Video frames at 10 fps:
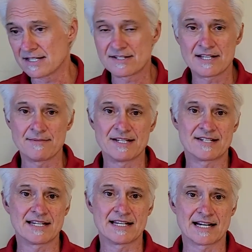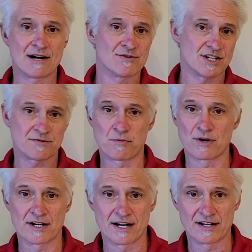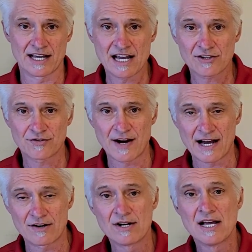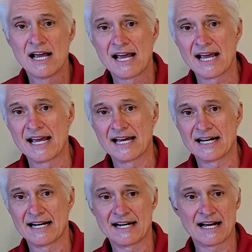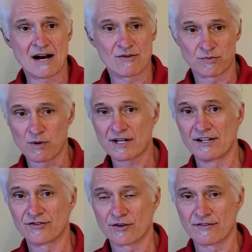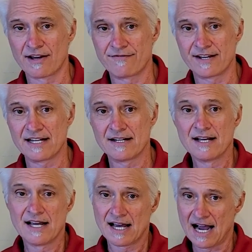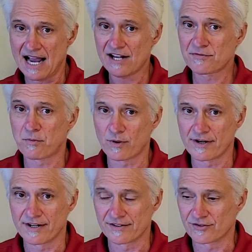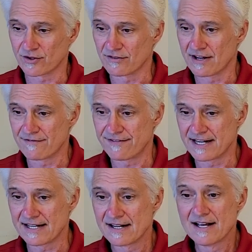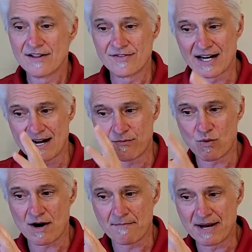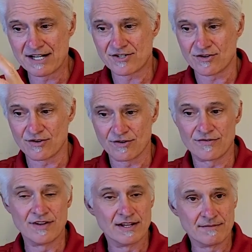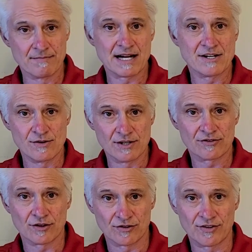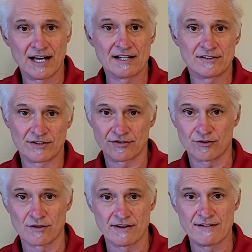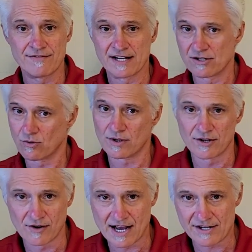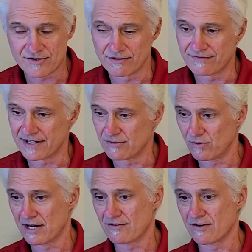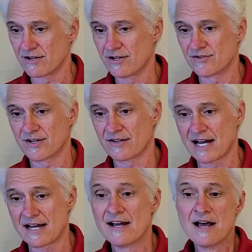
TBC and I was exporting an LAS file and I was working in survey feet. I exported it in survey feet. Then I'd want to make sure that my units are set to survey feet or international feet, whatever you're using, okay?